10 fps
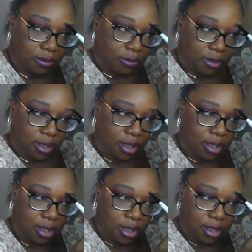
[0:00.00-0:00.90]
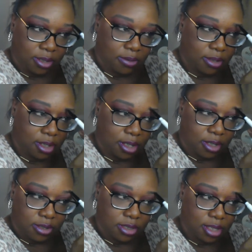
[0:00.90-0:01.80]
Okay, let's do the
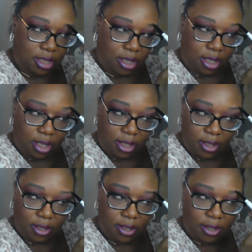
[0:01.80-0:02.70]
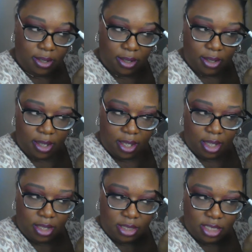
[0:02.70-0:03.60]
other side.
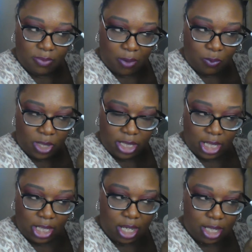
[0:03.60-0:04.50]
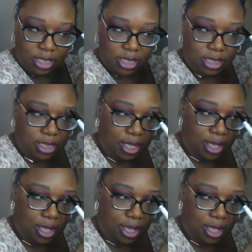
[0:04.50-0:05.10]
This is my Winky Lux